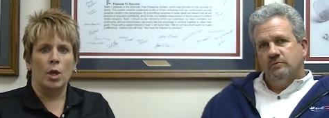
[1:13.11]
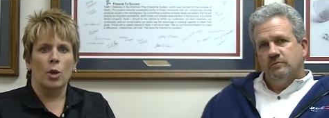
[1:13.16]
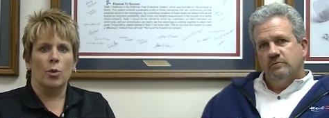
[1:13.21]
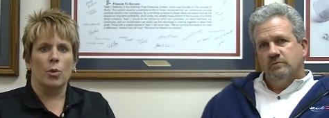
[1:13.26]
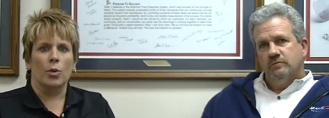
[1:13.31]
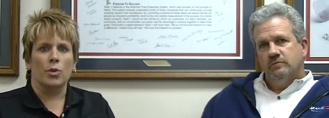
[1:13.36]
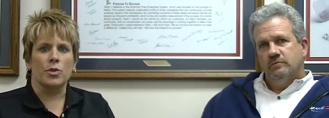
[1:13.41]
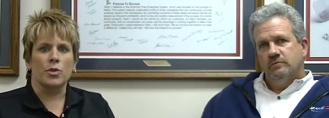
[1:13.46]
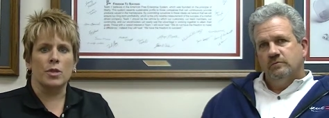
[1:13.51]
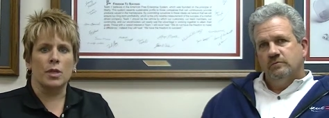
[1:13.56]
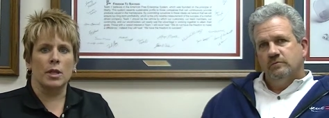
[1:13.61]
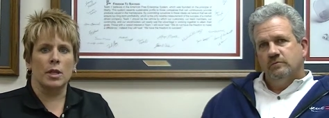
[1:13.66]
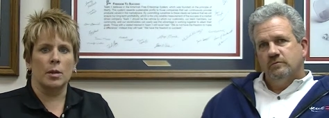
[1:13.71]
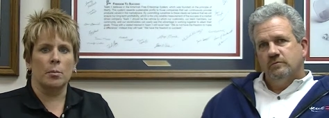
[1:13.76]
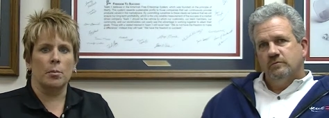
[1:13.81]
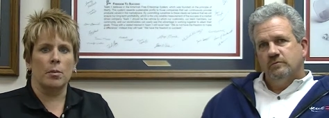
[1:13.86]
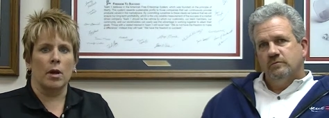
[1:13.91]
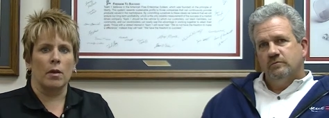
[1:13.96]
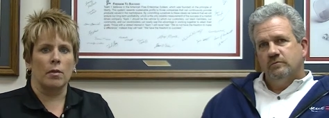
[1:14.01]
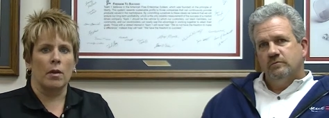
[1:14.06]
Speaker 1: We're
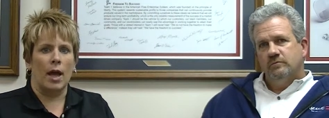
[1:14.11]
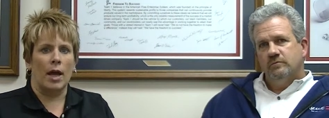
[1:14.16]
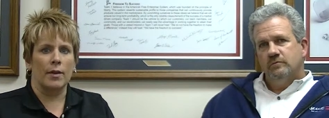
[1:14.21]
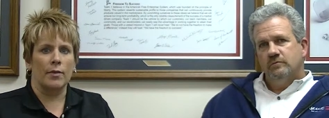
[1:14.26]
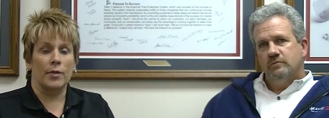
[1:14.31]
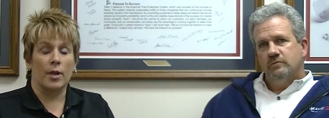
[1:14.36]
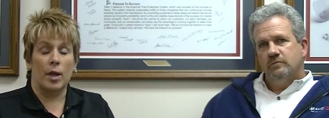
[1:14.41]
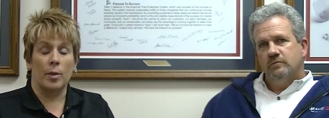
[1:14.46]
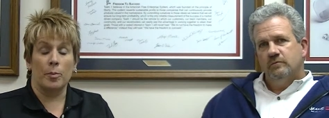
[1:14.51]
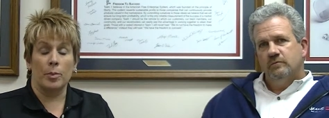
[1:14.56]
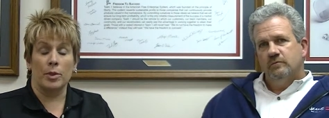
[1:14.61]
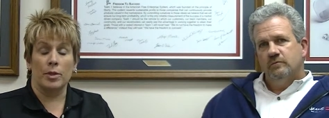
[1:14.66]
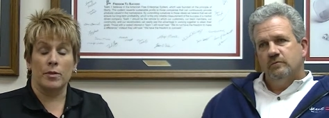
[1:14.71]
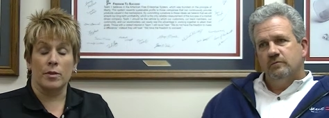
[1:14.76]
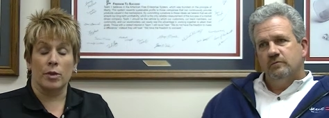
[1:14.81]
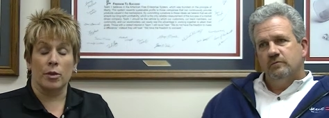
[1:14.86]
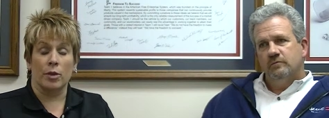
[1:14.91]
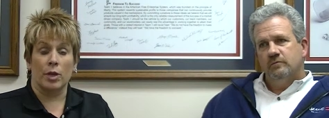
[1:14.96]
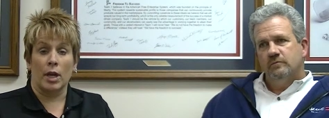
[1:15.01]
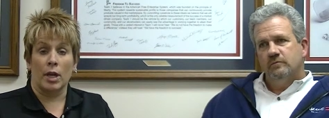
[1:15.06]
seeing a lot of companies
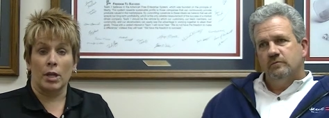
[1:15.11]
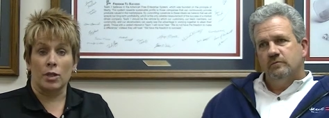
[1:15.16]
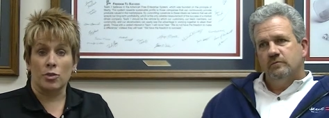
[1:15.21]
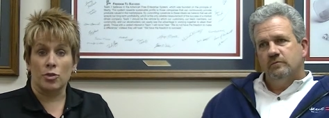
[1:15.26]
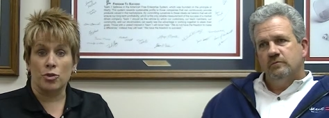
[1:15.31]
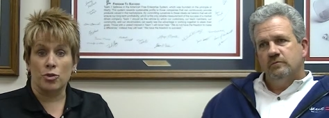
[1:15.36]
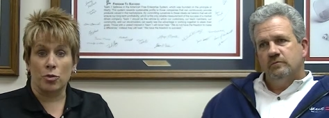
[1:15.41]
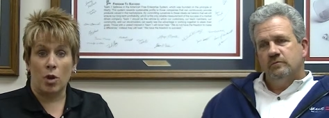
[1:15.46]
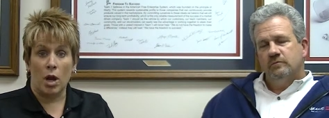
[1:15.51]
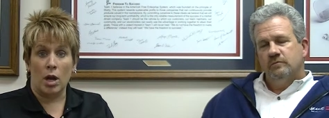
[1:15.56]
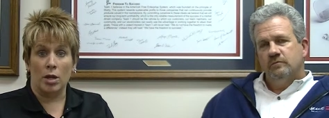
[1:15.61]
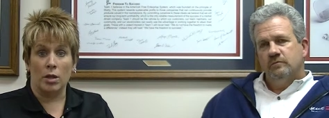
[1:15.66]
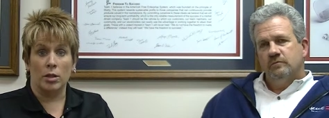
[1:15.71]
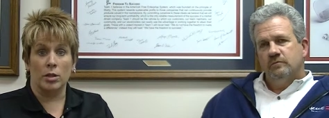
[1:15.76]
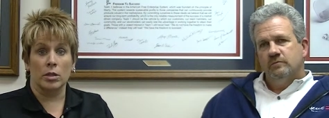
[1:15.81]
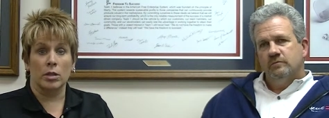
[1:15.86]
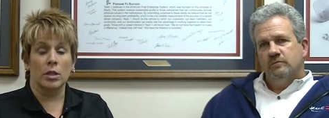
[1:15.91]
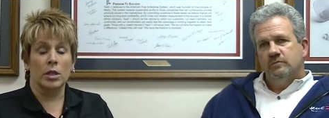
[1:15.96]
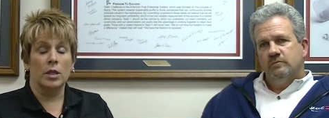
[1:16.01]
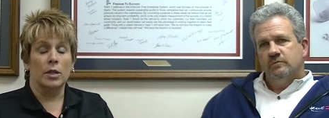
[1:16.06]
that are getting
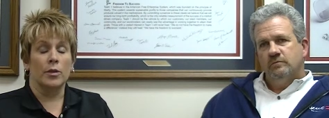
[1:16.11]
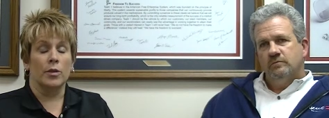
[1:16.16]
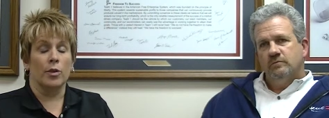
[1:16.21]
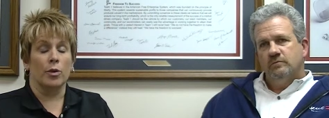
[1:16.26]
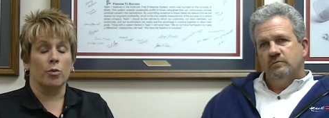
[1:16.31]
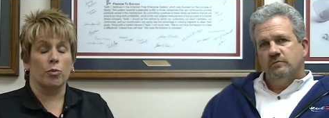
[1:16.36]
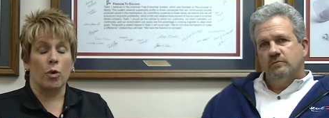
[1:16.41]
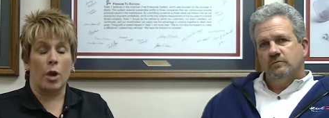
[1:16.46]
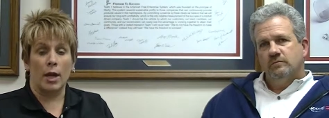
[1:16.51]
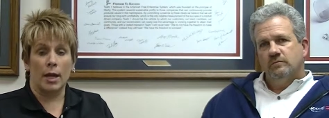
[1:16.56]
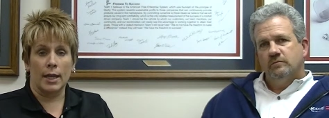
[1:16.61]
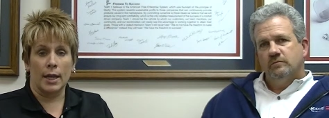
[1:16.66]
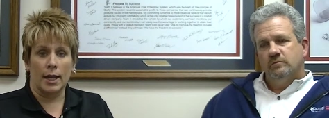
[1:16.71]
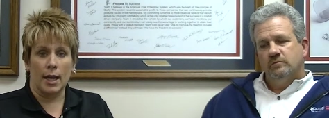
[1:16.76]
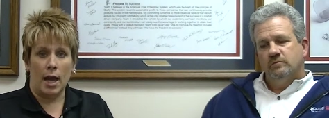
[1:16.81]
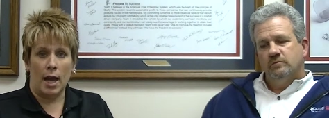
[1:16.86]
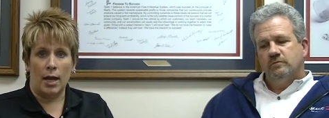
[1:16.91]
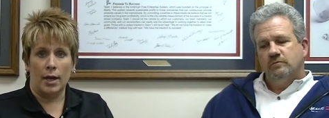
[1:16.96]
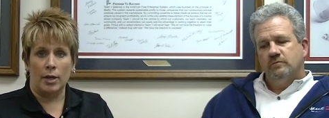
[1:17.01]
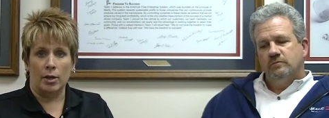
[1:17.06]
stronger, they're running at
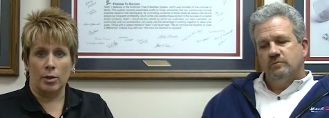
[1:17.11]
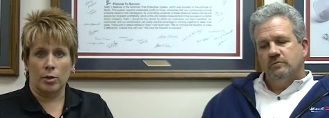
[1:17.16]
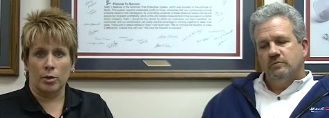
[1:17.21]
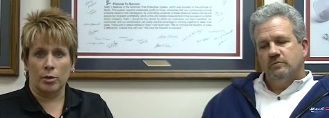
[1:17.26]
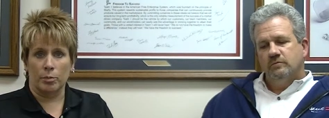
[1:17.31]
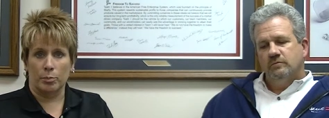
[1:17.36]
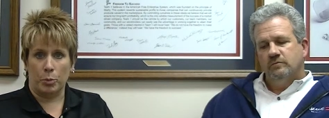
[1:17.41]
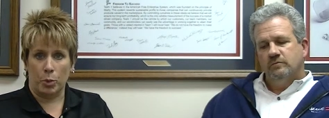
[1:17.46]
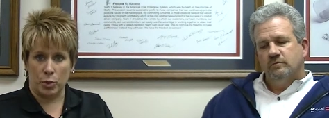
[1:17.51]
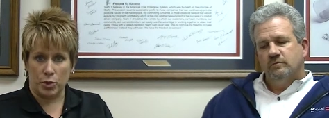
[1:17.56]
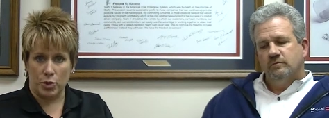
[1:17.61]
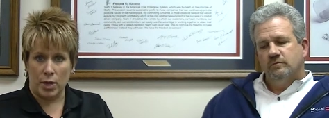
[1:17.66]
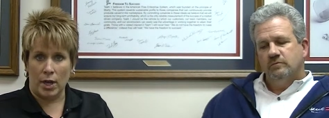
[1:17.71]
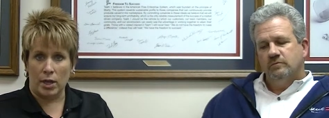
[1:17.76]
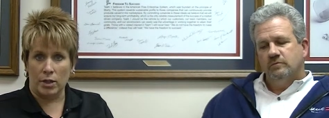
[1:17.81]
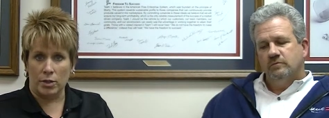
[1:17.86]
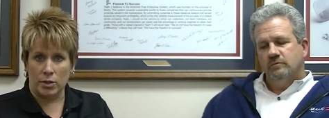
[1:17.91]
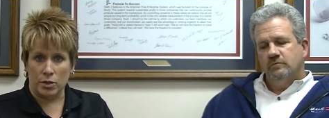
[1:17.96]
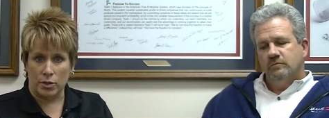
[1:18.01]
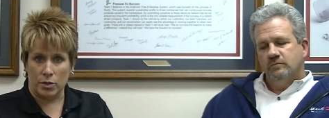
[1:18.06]
higher
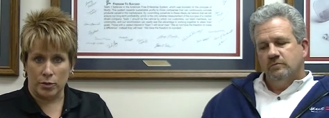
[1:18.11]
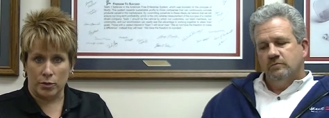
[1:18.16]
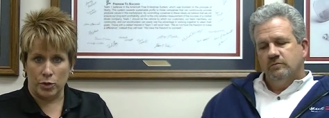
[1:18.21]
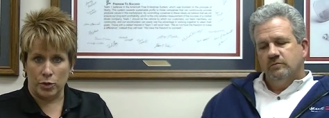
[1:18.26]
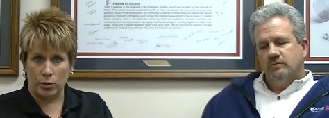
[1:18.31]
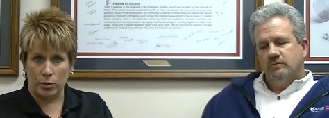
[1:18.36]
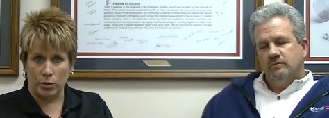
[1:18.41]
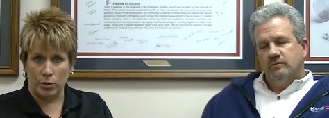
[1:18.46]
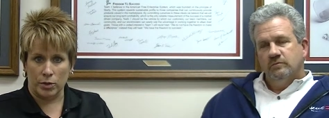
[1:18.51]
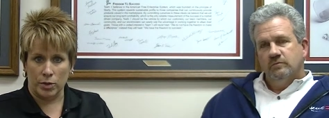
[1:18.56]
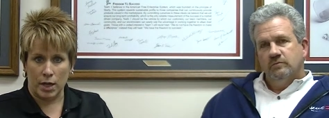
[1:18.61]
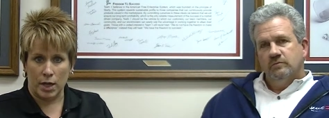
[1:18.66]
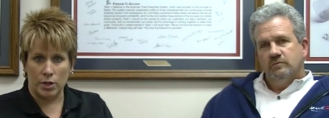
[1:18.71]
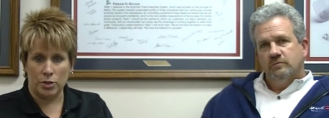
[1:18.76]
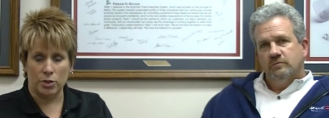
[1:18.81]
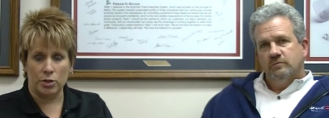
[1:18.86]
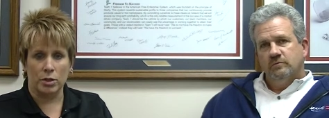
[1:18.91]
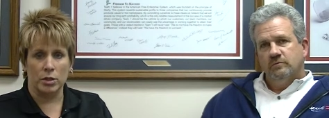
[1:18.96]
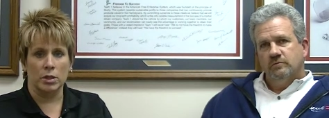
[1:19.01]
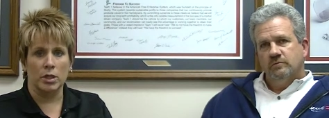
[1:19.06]
percentages of
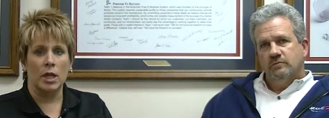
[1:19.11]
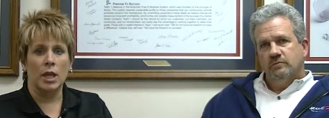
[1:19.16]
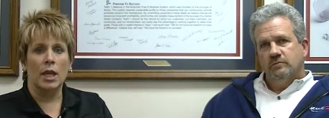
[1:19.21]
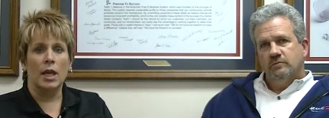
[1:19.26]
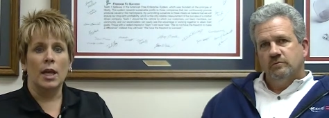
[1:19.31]
utilization,